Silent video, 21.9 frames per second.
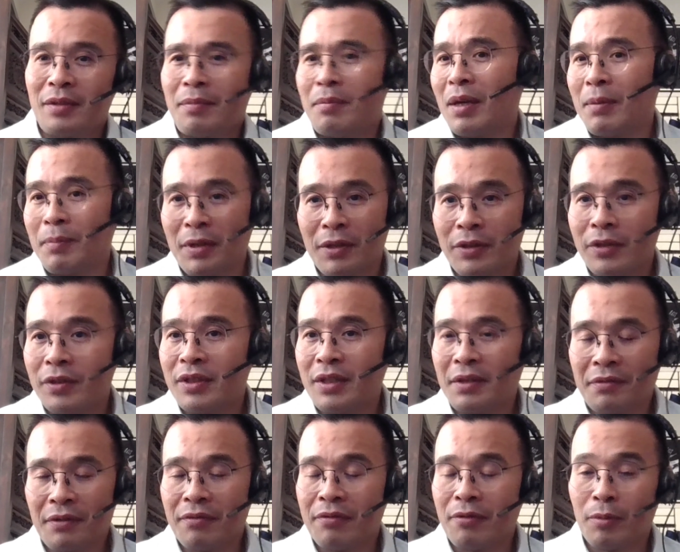It might be a little
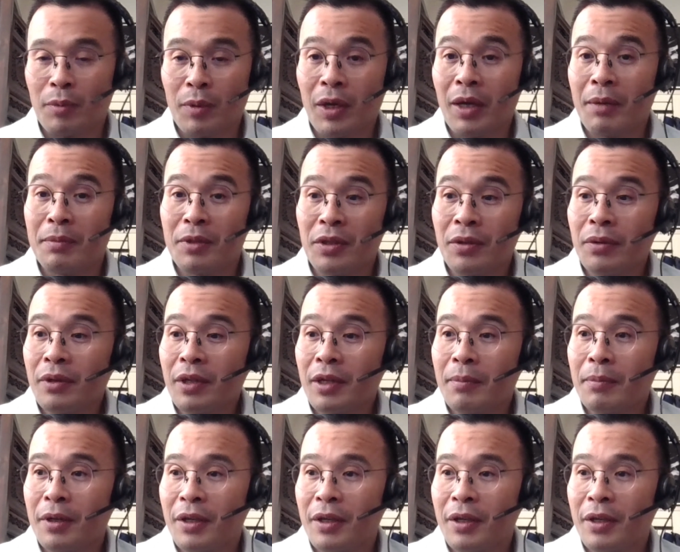different from what I'm doing,